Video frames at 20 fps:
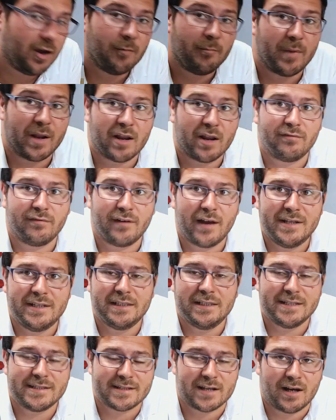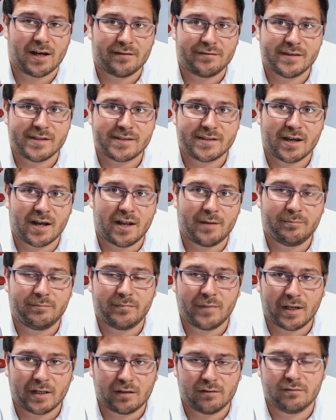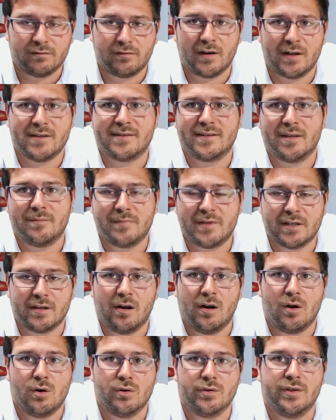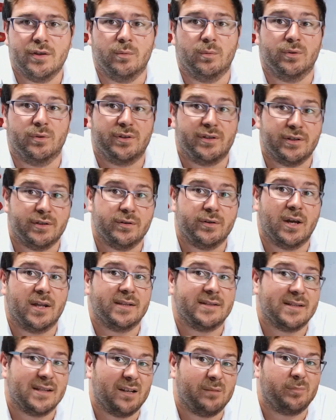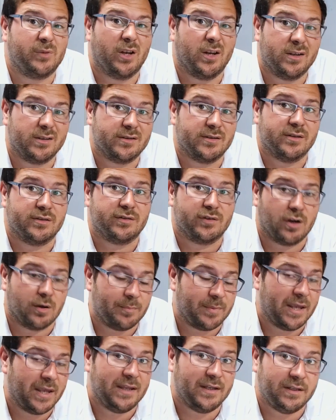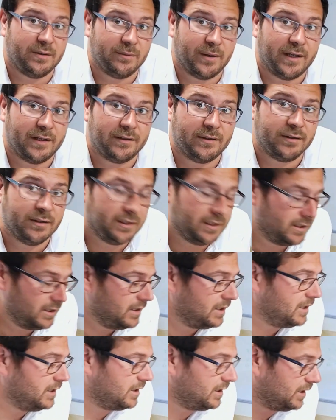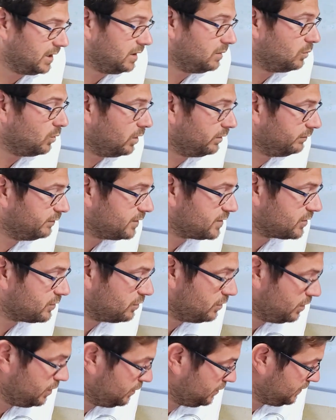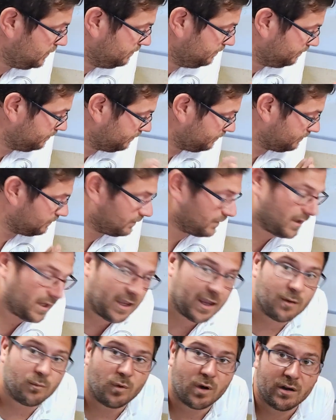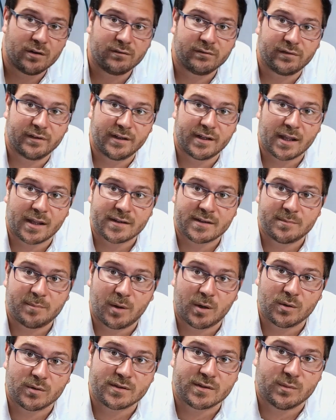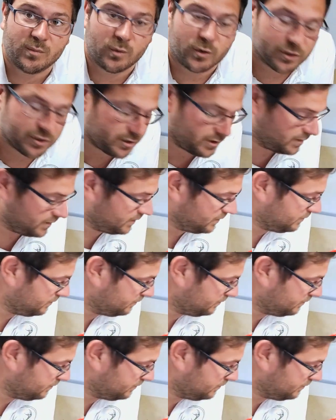But I find at least half the time I can find something old that will do until I'm going to the shop anyway. Keep 1 for screws and 1 for nuts, bolts and washers.